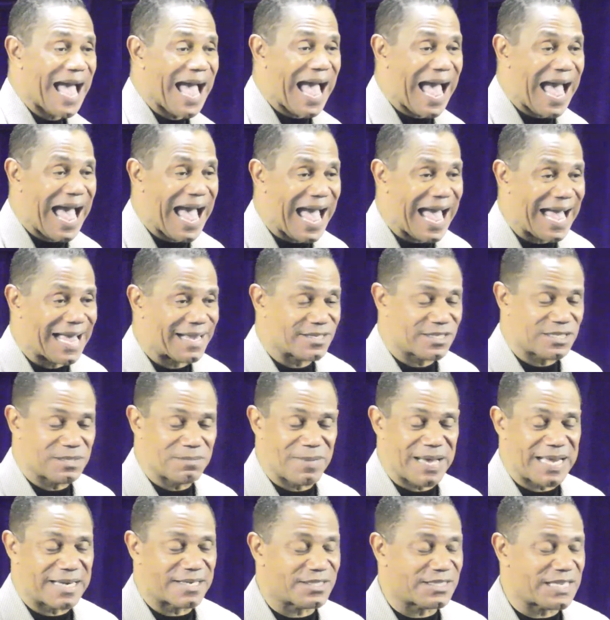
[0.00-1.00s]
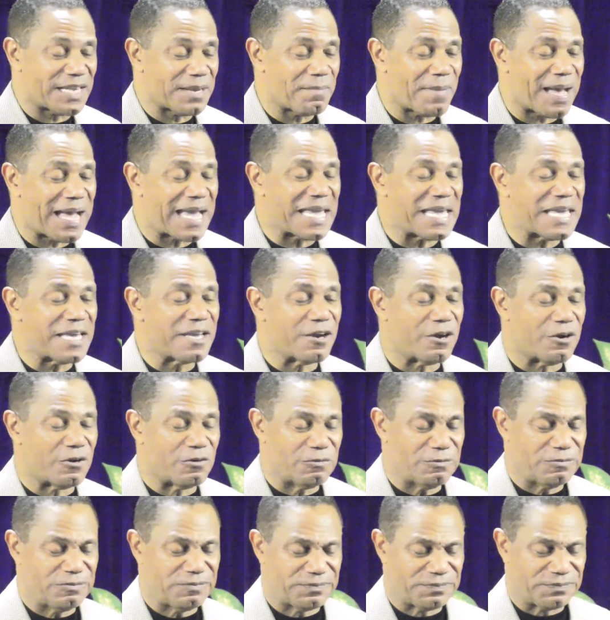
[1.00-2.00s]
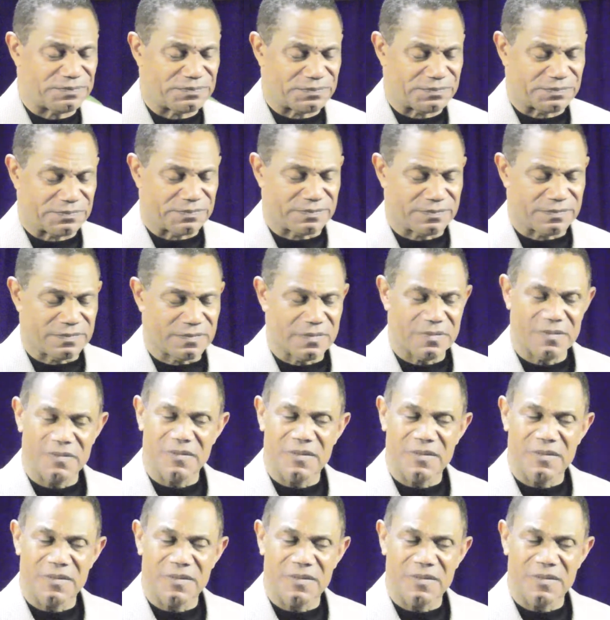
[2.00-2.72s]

I," somebody say, "My ego." My ego.